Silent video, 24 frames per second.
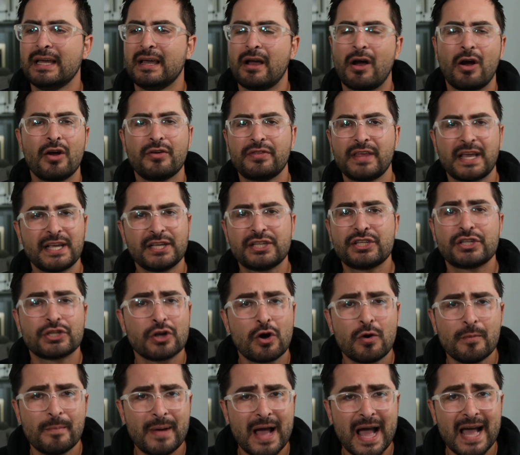Are they
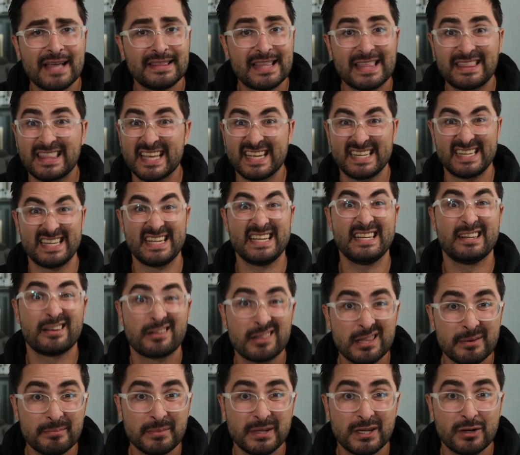so bad that they need
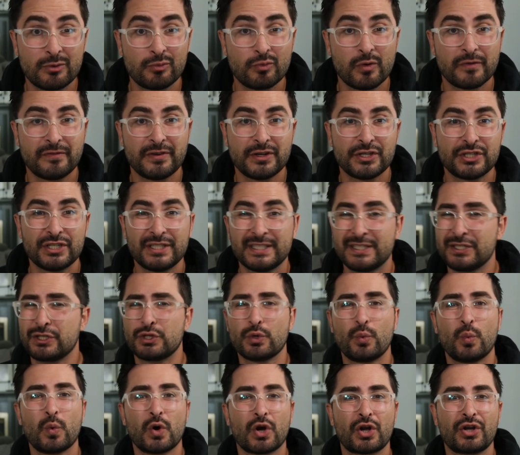unlimited revisions? Is the
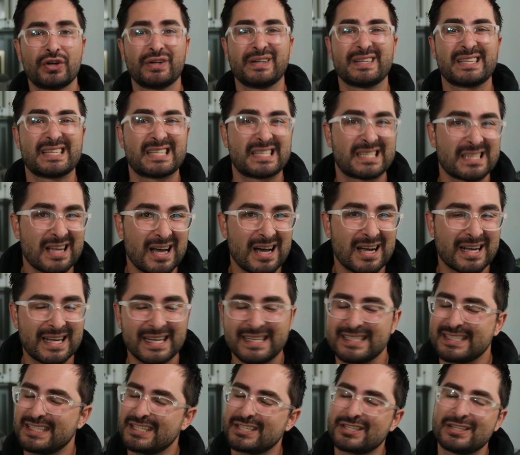work going to suck?
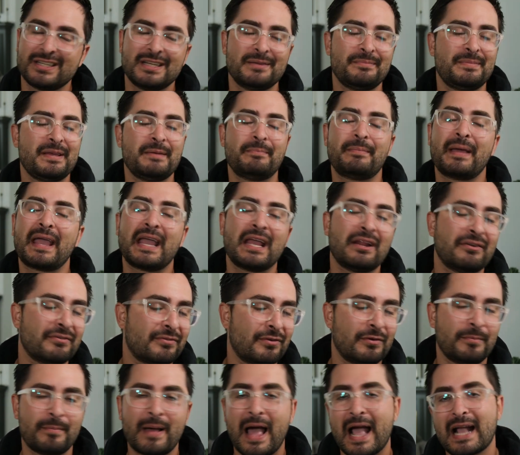Is this going to be
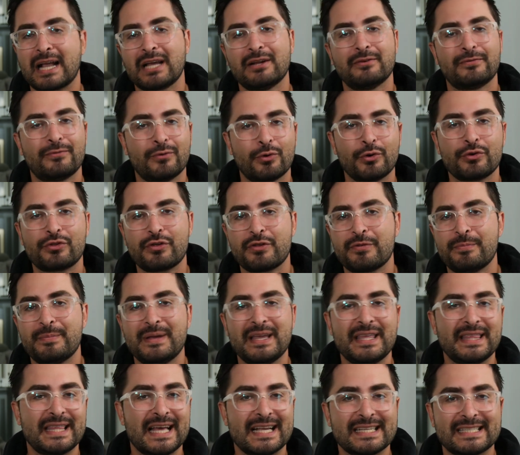painful back and forth with me
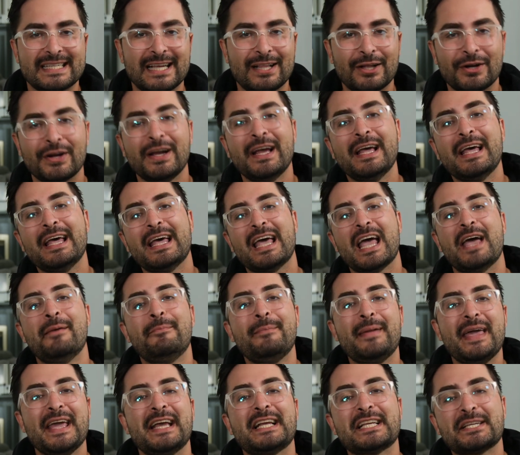and that seller? It
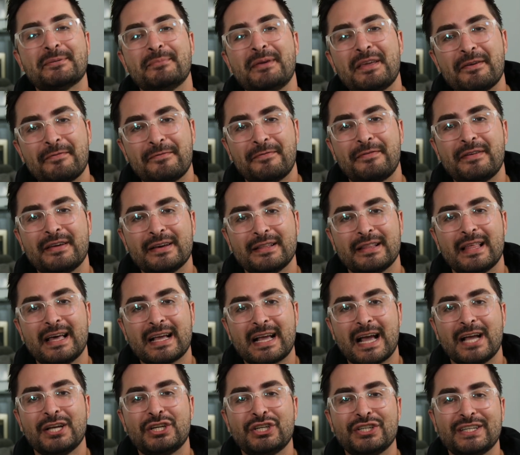makes me feel like
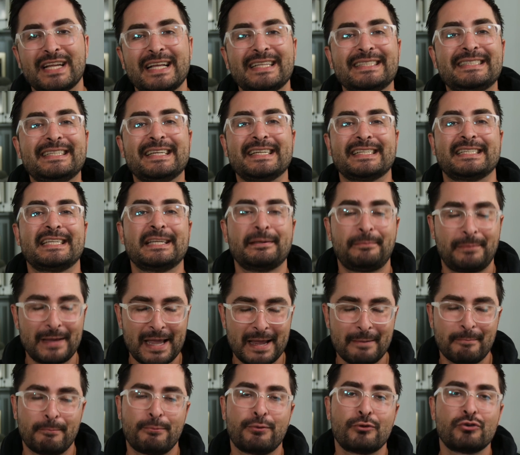I should
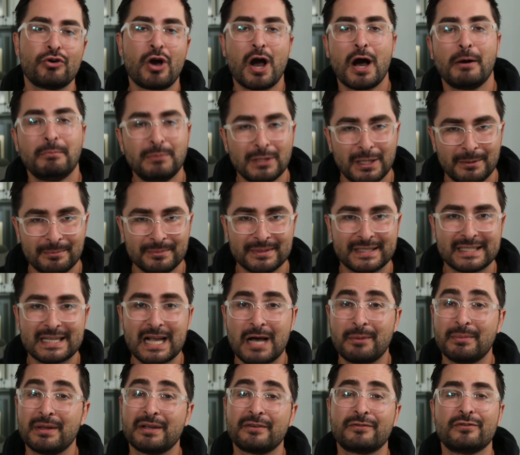anticipate problems
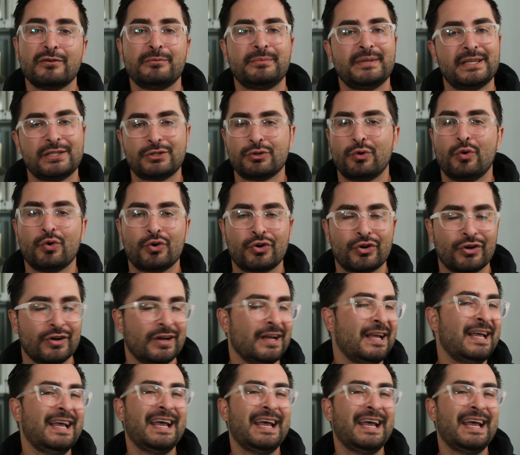coming from this order.